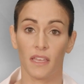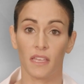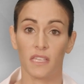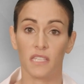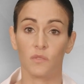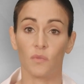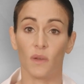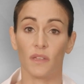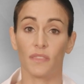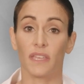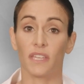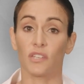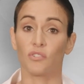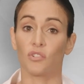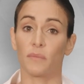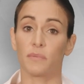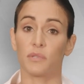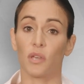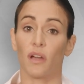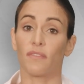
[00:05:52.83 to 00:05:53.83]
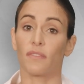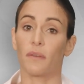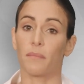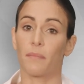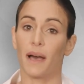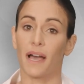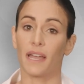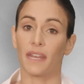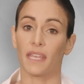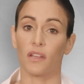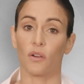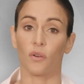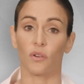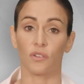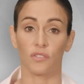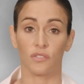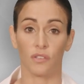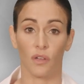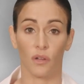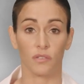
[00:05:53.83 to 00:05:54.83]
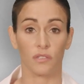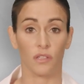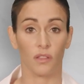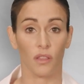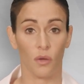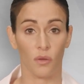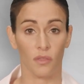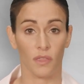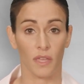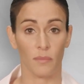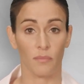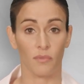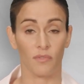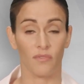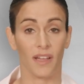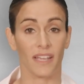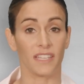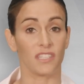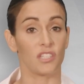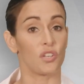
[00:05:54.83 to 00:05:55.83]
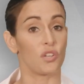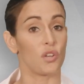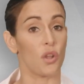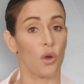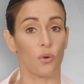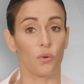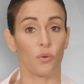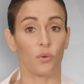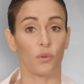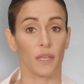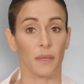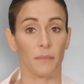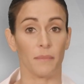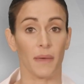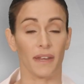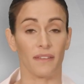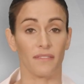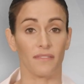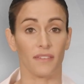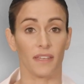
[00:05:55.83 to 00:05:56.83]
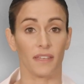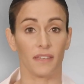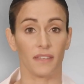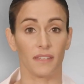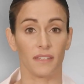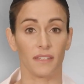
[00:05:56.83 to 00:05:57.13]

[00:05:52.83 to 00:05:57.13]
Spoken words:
Sweat that drips off the body or soaks clothing provides no cooling benefit.